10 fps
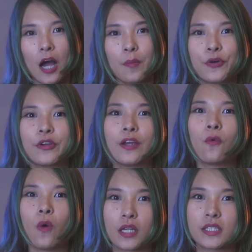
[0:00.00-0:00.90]
output
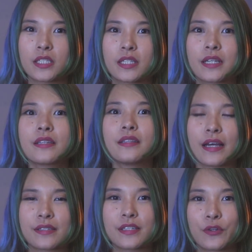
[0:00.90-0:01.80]
in watts doesn't
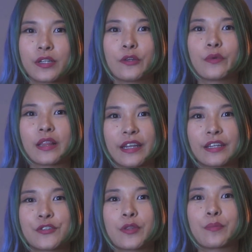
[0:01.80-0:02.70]
necessarily relate
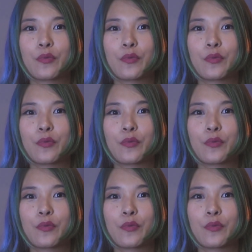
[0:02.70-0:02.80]
it to the